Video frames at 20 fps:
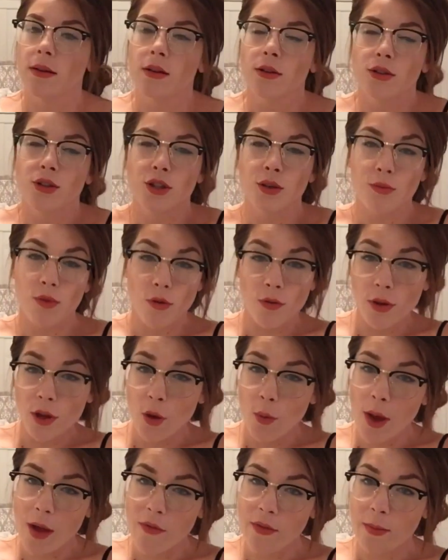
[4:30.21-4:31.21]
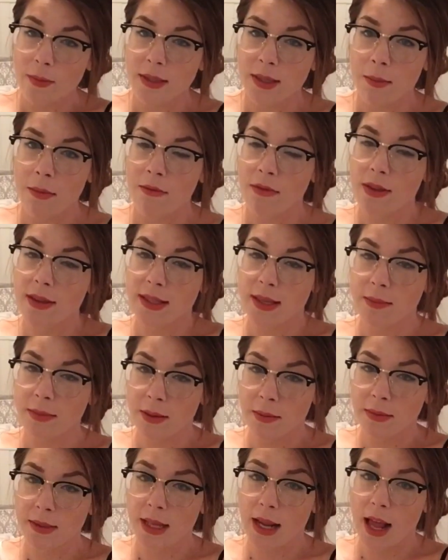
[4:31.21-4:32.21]
So moving away from some of the
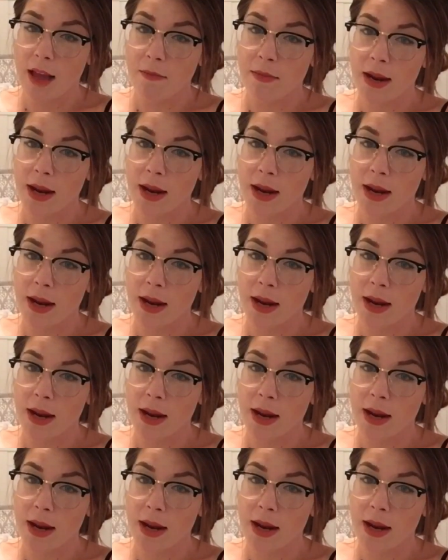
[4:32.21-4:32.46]
symptoms that I've